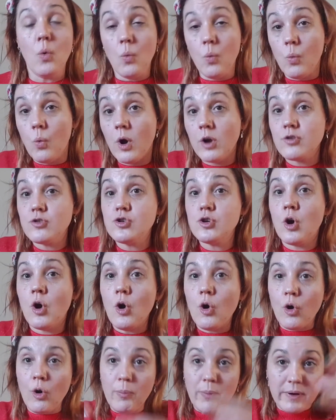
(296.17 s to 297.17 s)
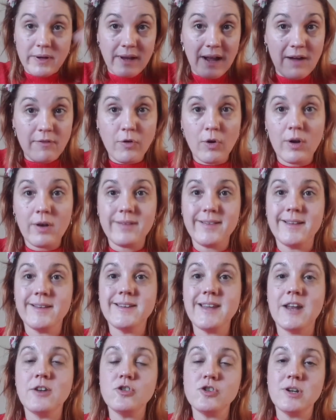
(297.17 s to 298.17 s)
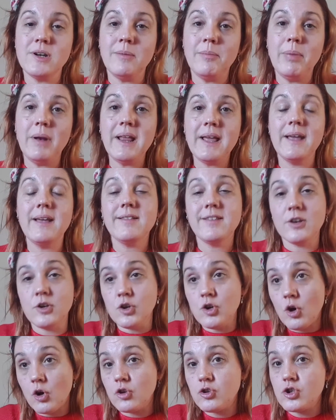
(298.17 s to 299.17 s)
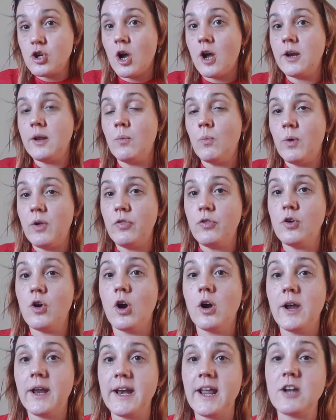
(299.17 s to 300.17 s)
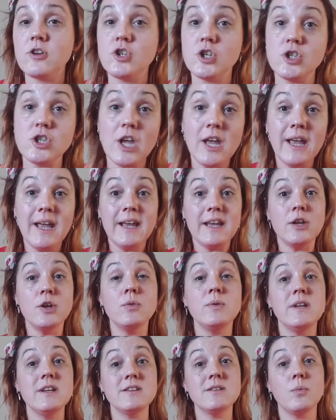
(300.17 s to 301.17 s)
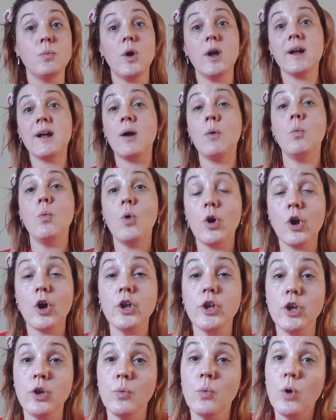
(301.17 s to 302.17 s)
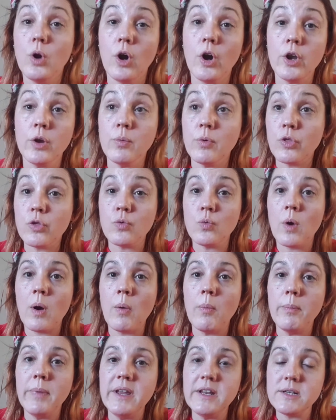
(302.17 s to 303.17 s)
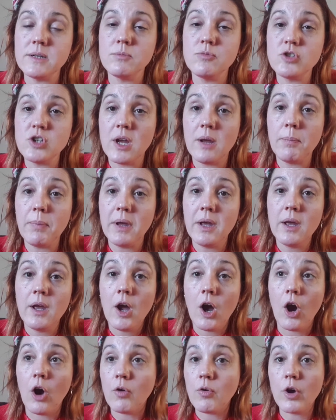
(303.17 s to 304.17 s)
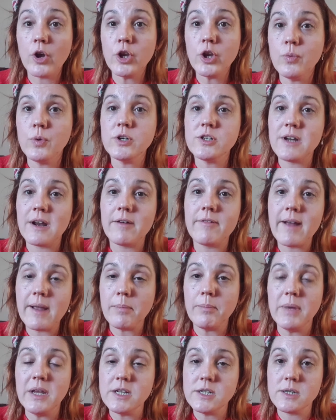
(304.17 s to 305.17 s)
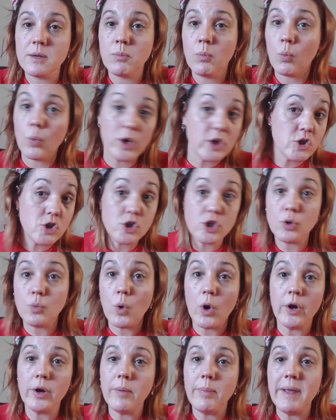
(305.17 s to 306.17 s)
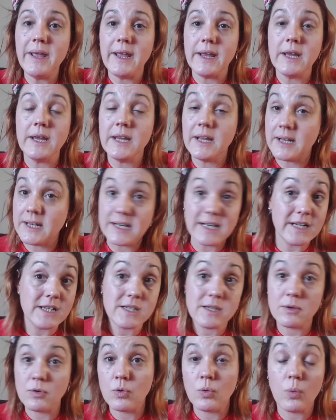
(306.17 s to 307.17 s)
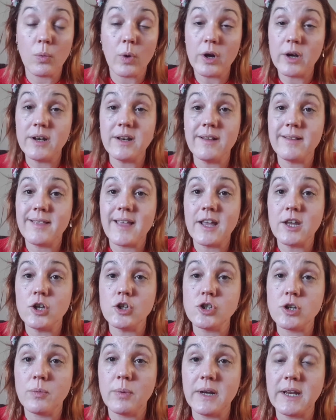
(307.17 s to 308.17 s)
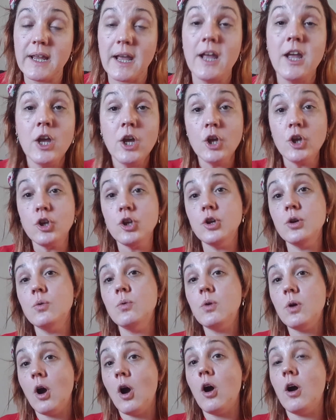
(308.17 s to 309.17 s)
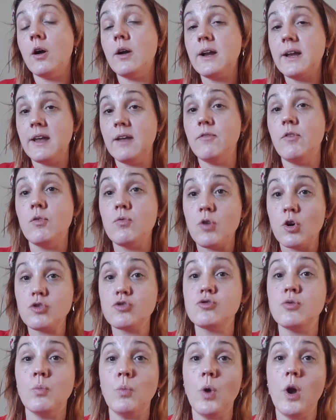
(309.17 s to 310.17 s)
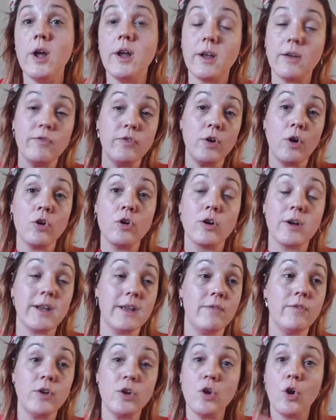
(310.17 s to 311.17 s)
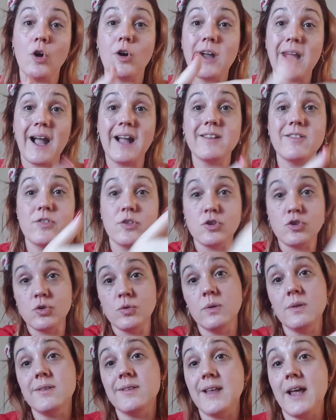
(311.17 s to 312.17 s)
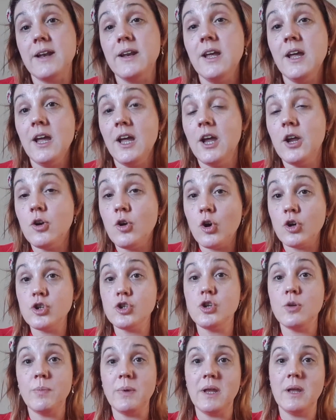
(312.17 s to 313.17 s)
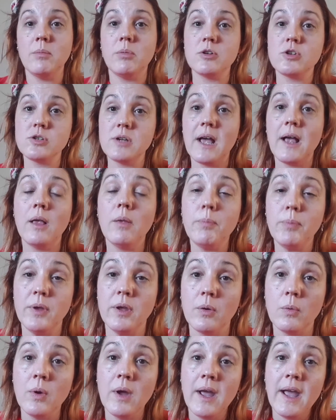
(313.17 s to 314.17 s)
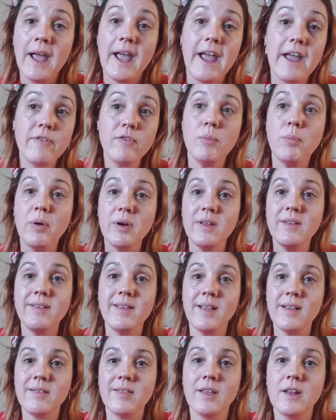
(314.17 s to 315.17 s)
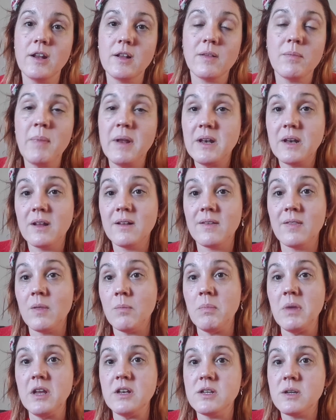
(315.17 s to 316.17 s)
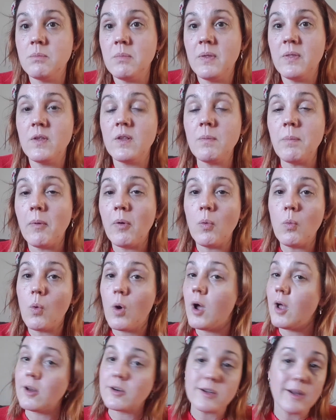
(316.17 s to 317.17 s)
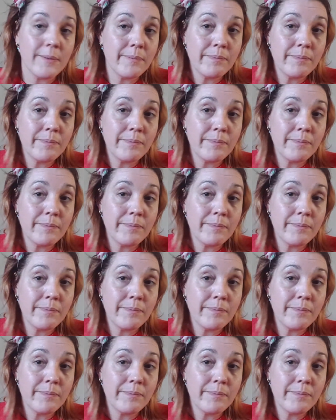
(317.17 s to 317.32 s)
Once you're up and you have all this intention in place and you're starting with your connections, you need to work out, what are you? Are you a throughout mediumship? or are a direct medium? Which do you want to be? You need to know what it is that you're doing here. You can't give a rostrum work if you're not giving your guides the tool set in order to be able to help you. Everybody says that it's the medium in the spirit world.